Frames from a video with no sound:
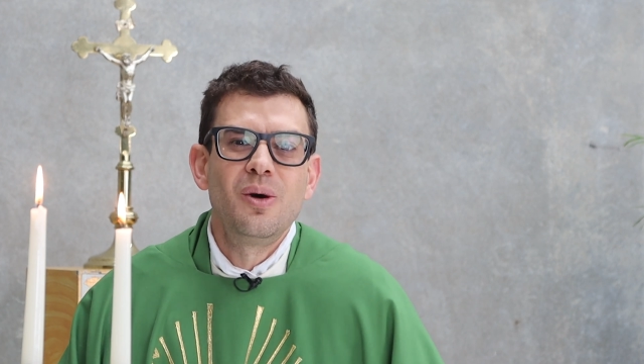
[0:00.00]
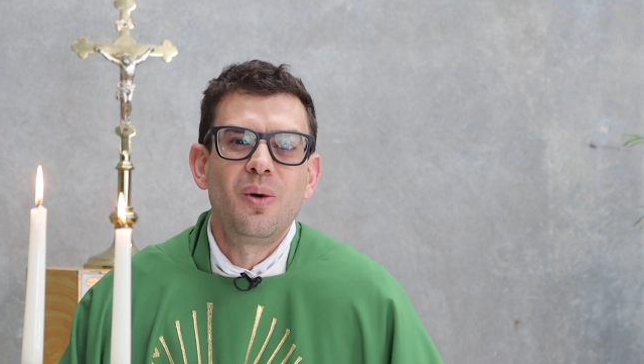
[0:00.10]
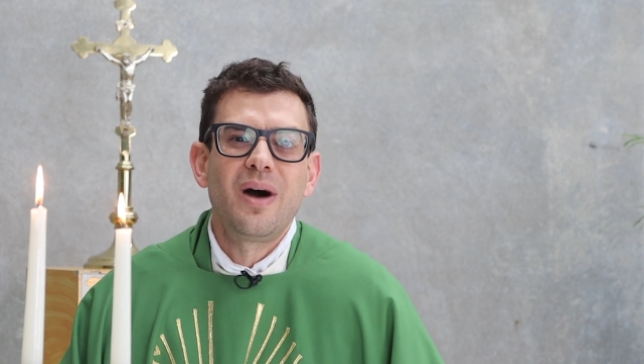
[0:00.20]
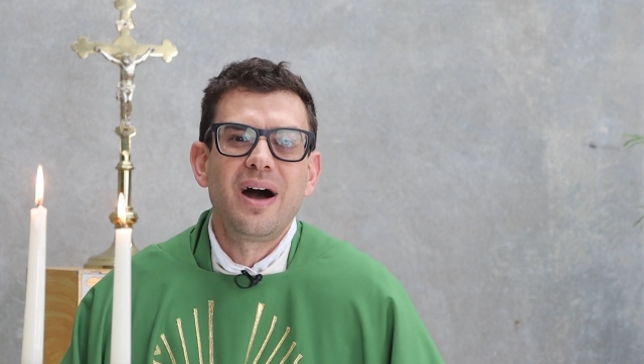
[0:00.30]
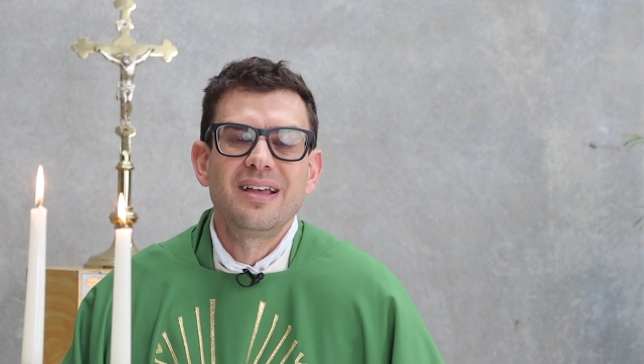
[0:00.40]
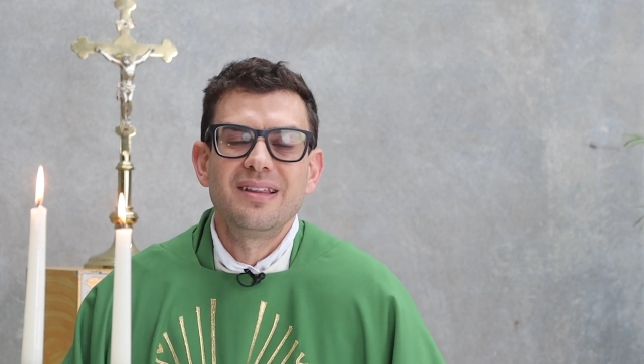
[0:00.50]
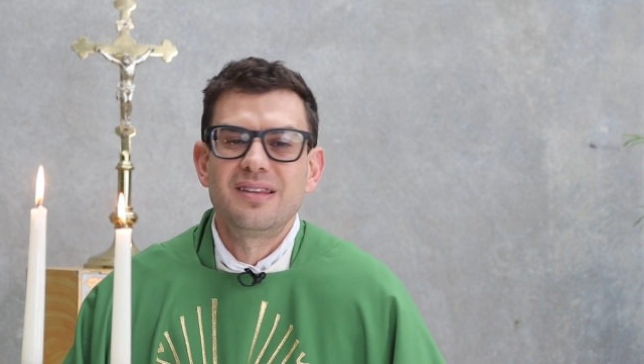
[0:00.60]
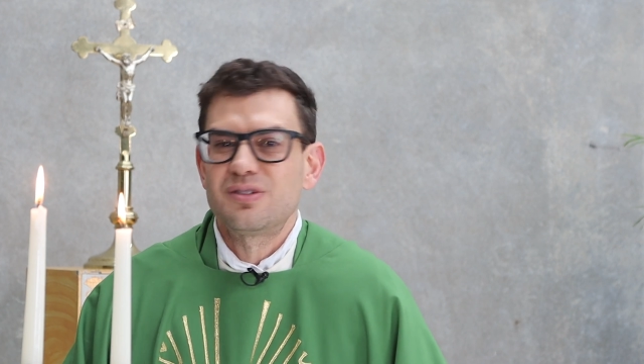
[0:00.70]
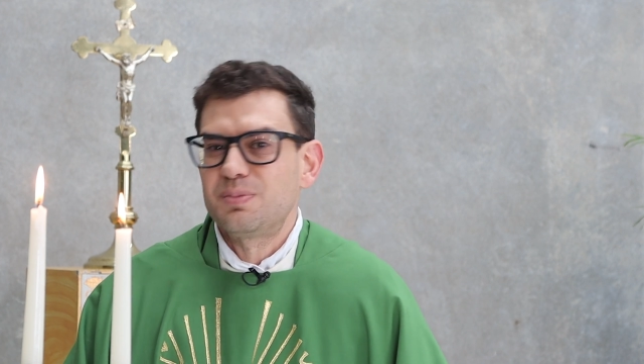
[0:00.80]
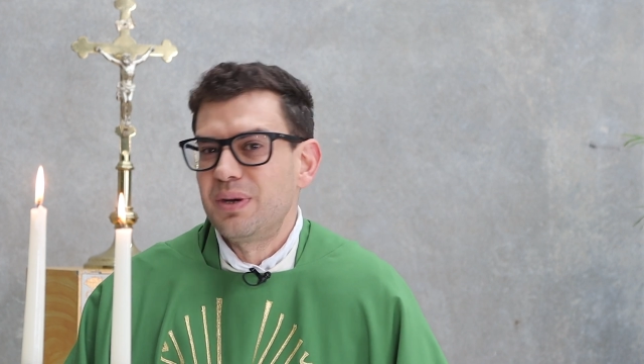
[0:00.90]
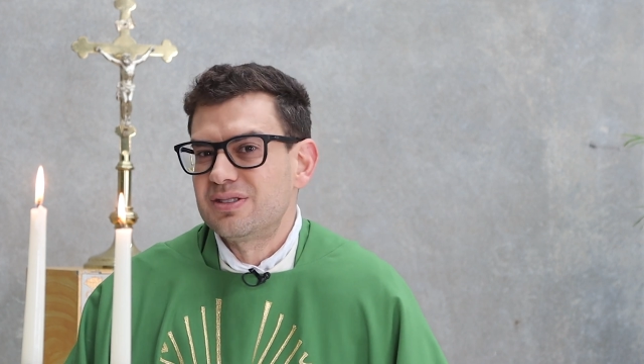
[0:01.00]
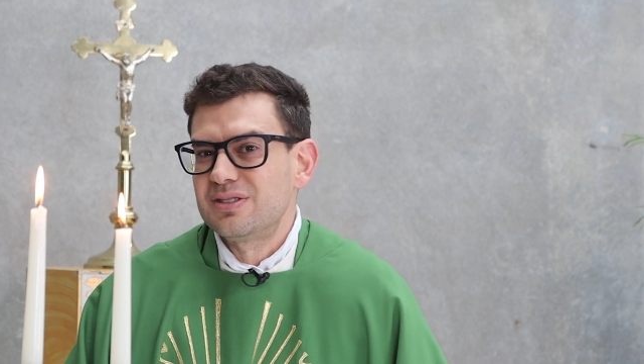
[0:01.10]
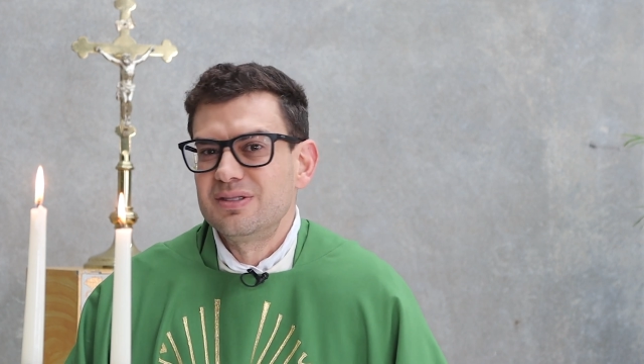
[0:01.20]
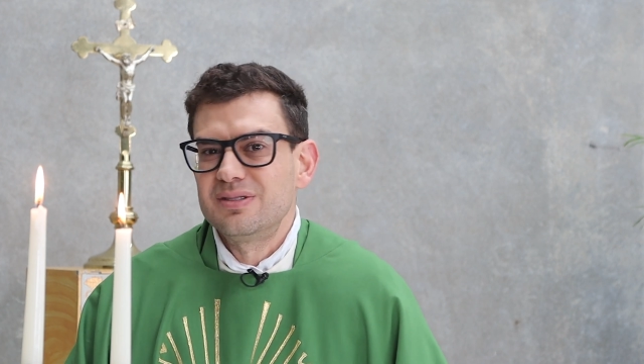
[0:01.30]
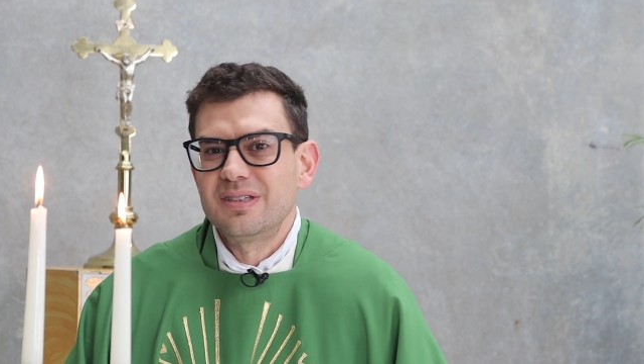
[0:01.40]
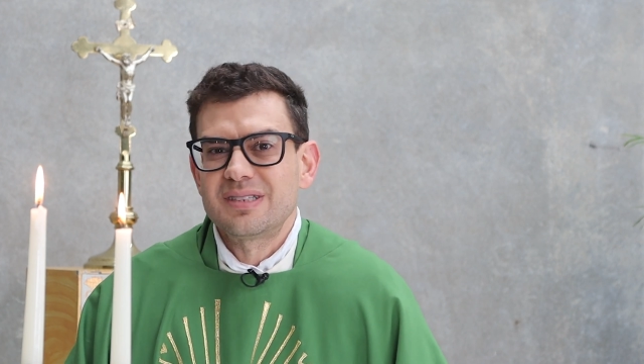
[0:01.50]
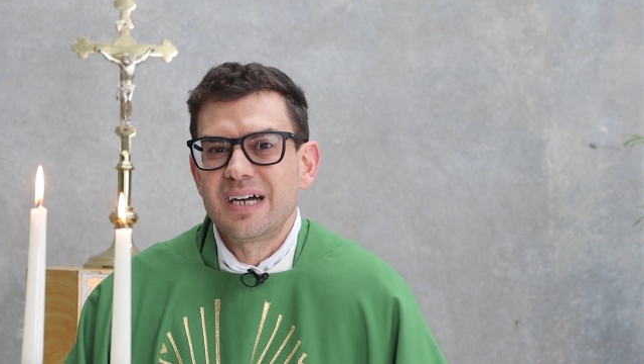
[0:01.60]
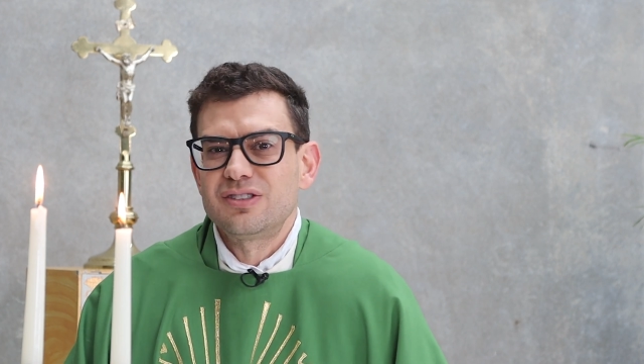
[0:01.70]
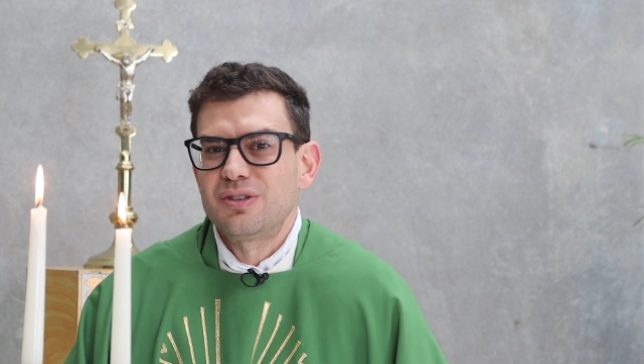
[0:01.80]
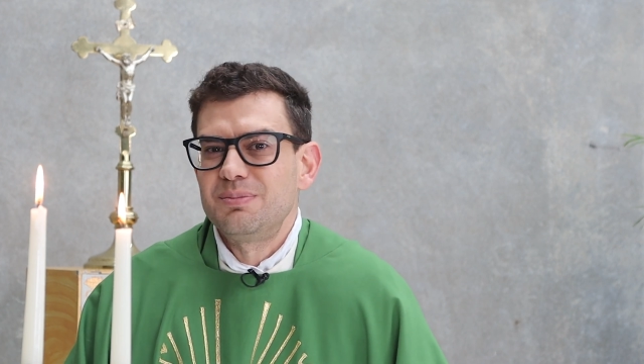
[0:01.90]
why this person
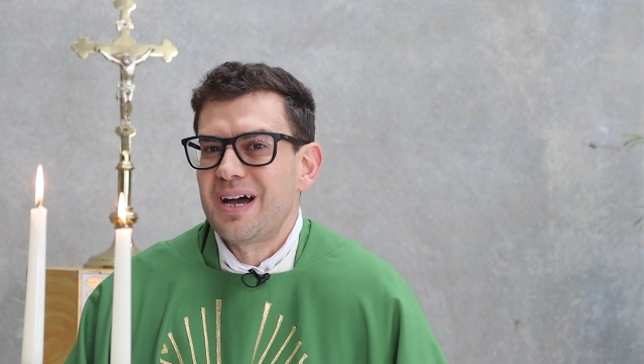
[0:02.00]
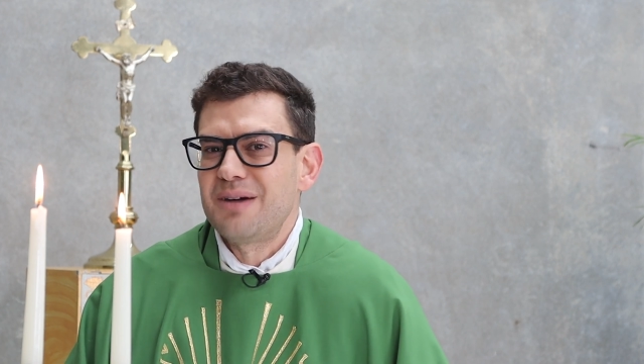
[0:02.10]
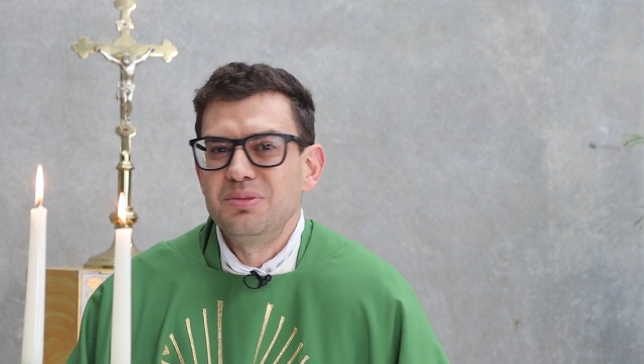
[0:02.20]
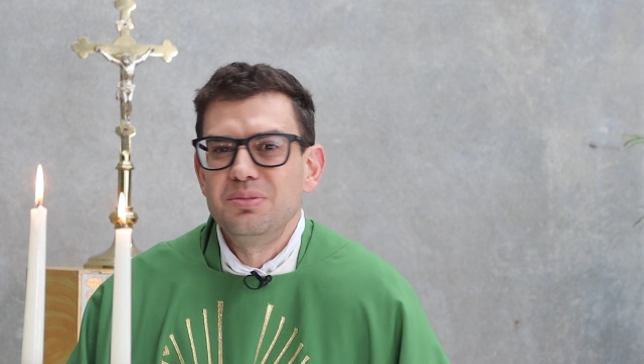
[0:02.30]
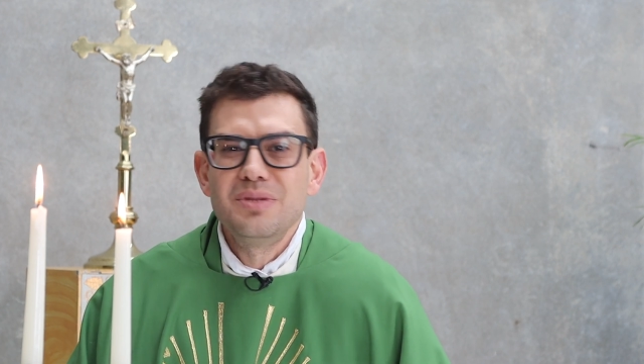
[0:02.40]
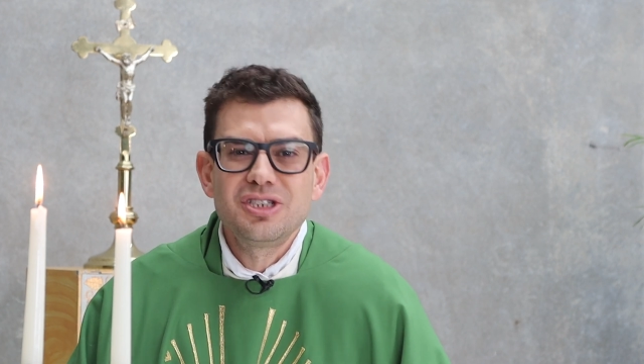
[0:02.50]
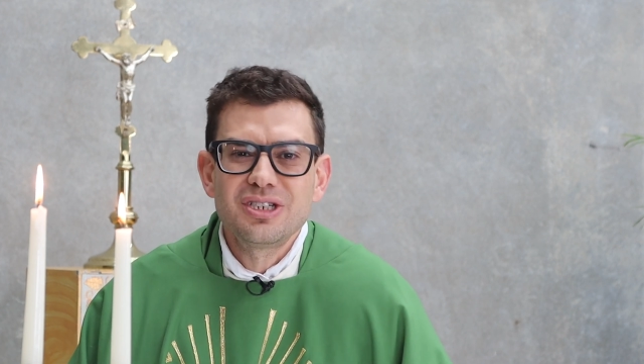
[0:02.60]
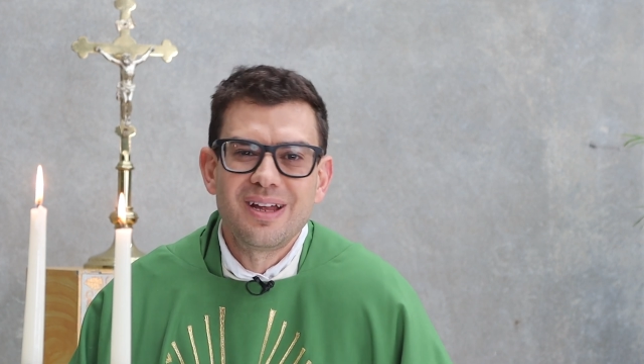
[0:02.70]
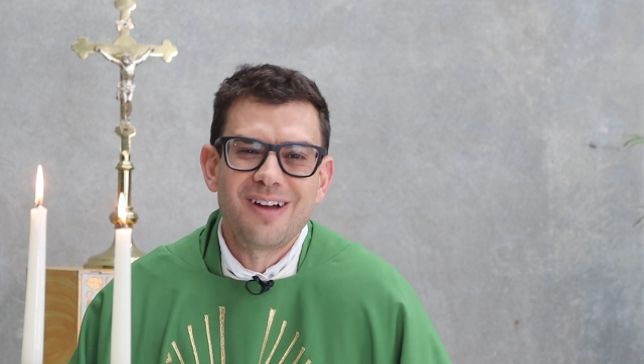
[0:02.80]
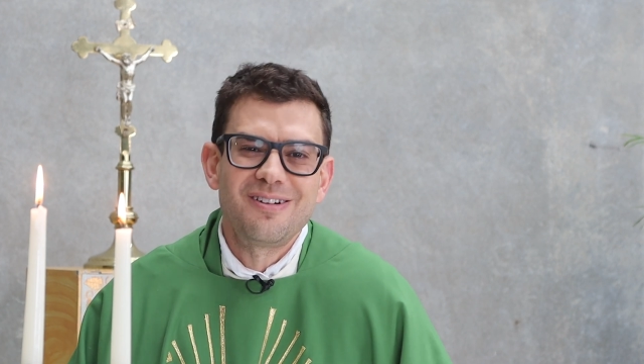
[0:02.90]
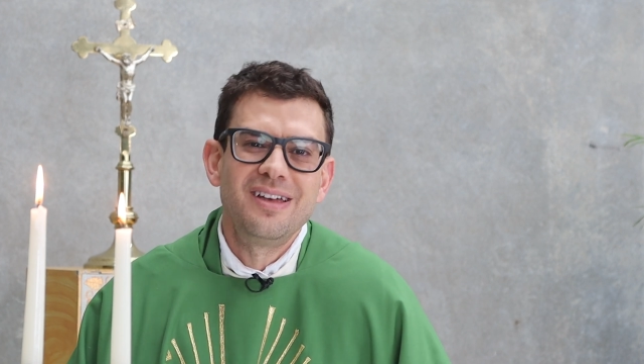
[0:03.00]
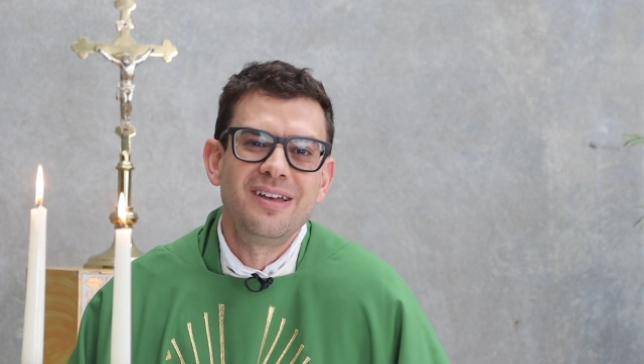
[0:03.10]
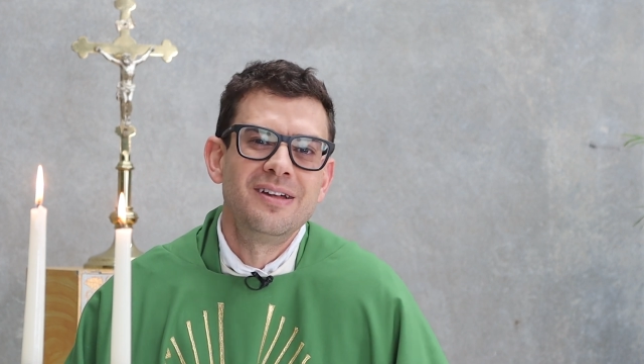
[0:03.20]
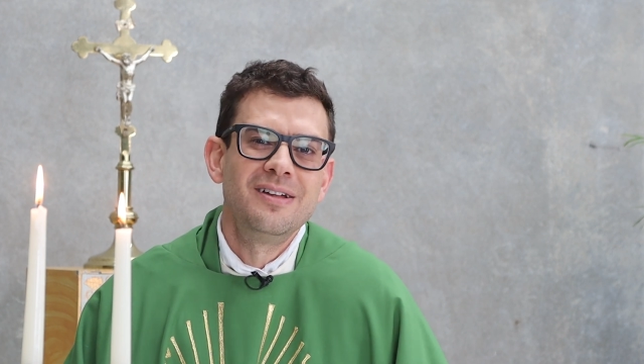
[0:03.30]
decides to become a missionary,